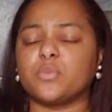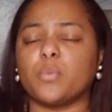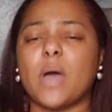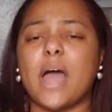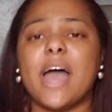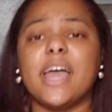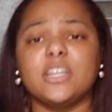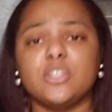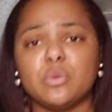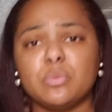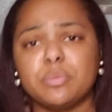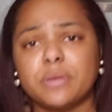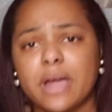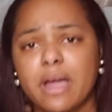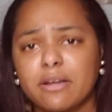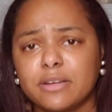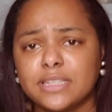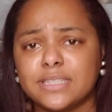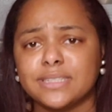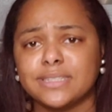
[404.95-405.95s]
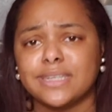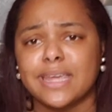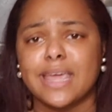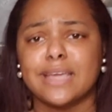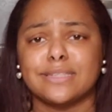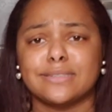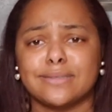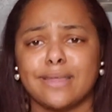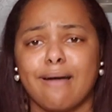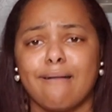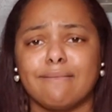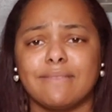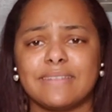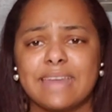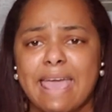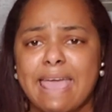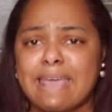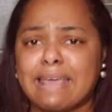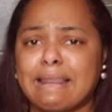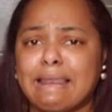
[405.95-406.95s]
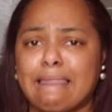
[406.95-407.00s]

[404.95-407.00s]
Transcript: Why do brownies bake so dang